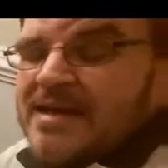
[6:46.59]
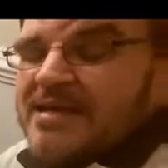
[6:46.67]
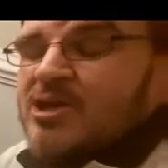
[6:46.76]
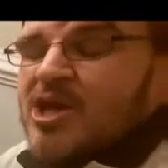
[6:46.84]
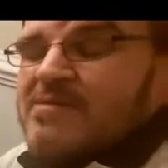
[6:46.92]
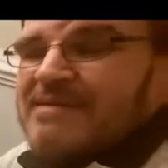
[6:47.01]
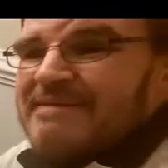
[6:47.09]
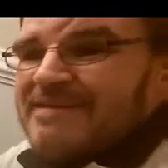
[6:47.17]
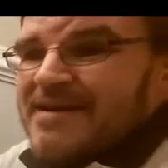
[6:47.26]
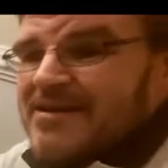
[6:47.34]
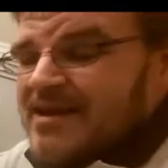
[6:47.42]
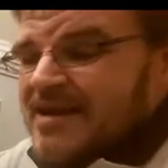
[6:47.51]
It's going to be
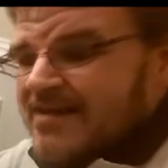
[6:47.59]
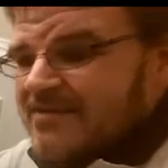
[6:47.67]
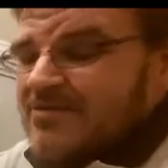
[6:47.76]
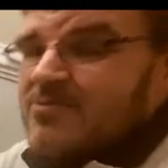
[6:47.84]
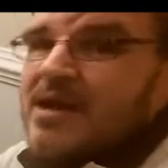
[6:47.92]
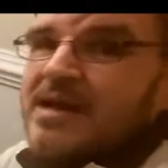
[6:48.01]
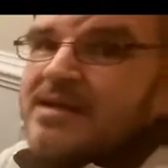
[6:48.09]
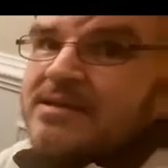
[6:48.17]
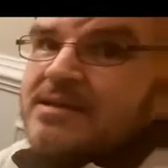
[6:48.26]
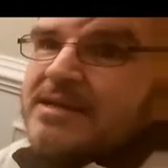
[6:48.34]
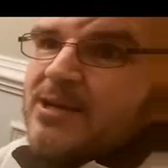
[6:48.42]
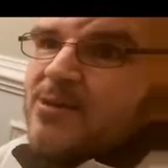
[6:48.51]
very heavy rain.
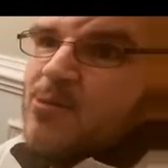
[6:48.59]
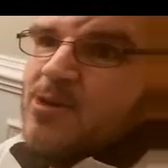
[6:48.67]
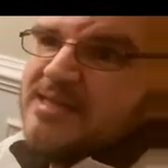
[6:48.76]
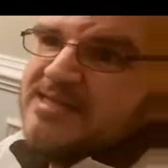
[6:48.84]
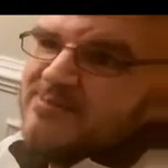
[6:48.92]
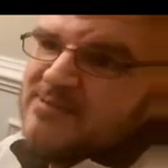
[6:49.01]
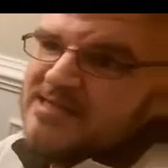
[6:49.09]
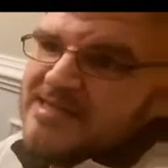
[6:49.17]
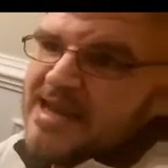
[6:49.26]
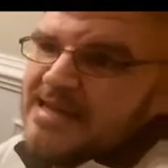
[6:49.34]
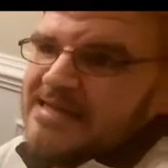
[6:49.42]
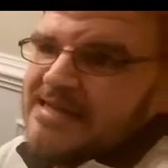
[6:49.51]
We
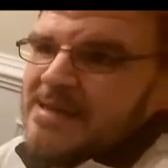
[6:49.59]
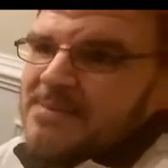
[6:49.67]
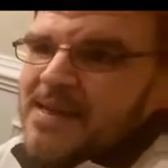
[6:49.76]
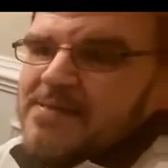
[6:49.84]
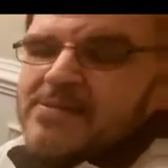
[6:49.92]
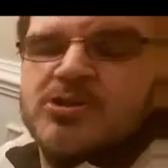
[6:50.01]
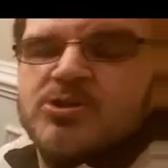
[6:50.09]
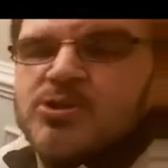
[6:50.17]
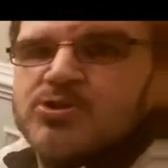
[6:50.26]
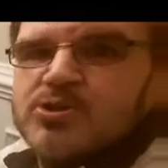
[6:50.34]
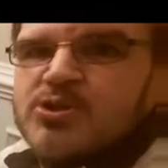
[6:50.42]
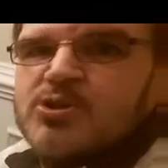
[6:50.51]
stand to get maybe
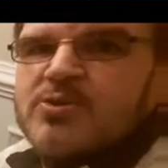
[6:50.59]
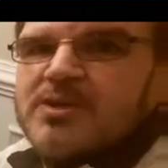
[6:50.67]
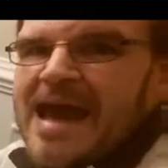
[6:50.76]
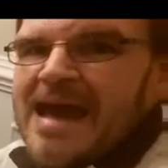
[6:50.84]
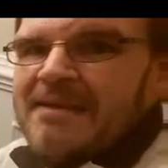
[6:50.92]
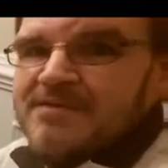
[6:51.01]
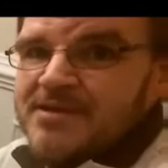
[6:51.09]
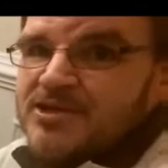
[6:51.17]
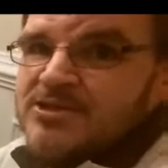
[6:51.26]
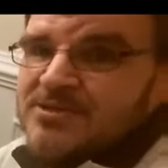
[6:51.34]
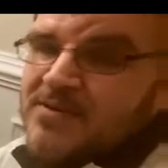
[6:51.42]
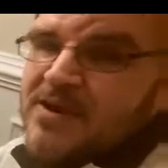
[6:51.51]
2 to 2.5
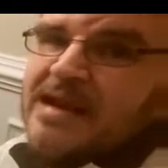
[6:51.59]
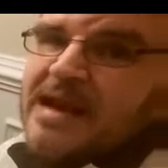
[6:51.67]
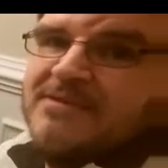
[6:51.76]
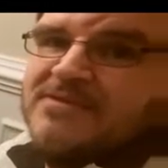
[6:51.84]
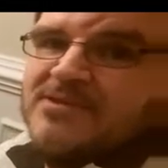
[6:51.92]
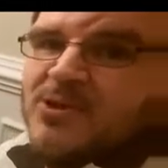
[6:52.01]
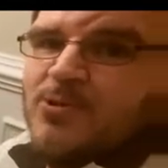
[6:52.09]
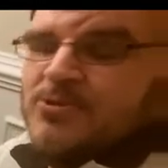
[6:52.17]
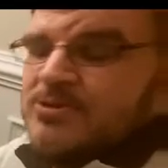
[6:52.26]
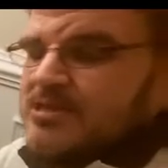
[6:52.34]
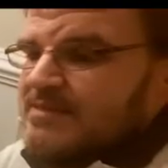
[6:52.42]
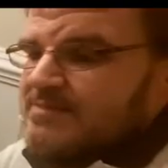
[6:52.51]
inches of rain out of this whole
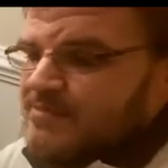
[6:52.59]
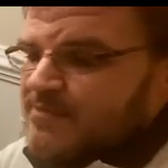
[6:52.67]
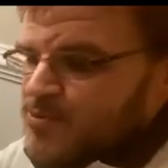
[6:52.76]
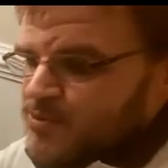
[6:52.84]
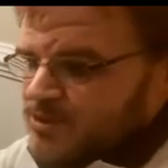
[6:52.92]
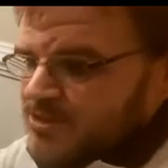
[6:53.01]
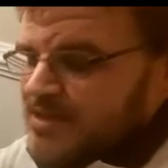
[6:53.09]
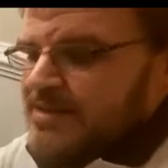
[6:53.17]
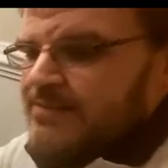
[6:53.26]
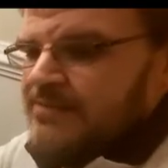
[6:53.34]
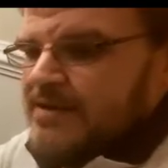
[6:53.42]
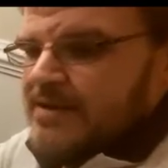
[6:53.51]
system before it's
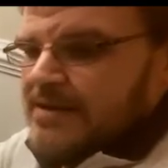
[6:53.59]
done.